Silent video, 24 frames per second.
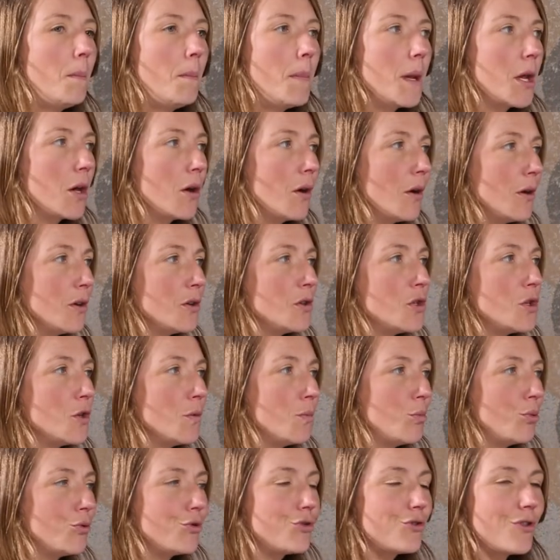because
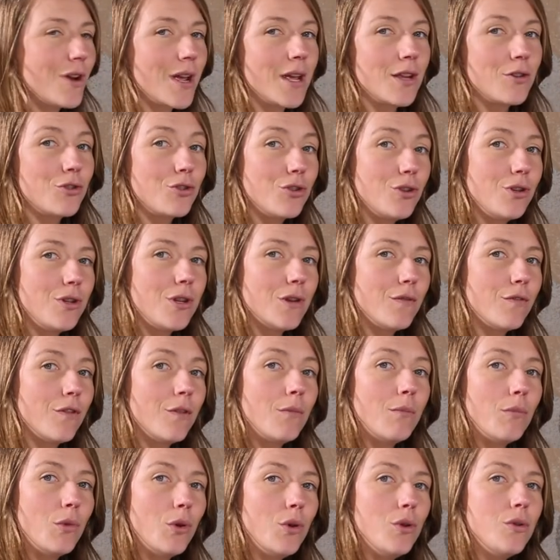you're portraying two
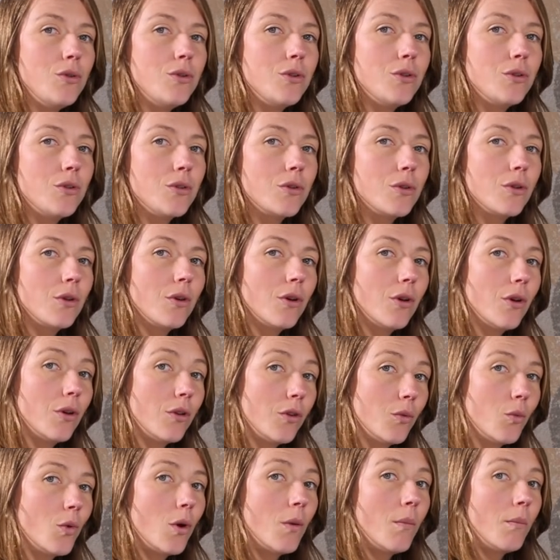different moods
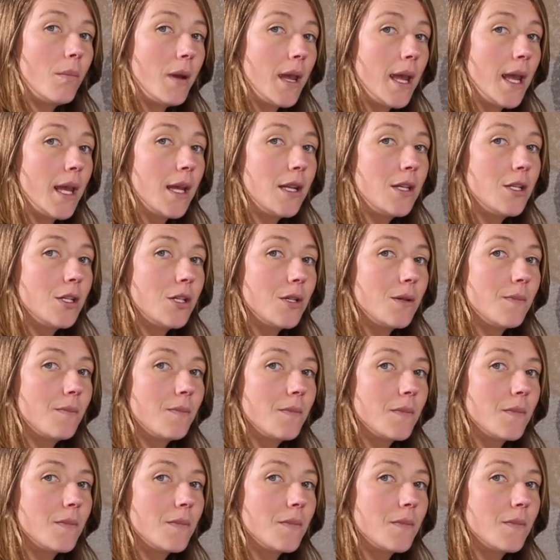on the one page.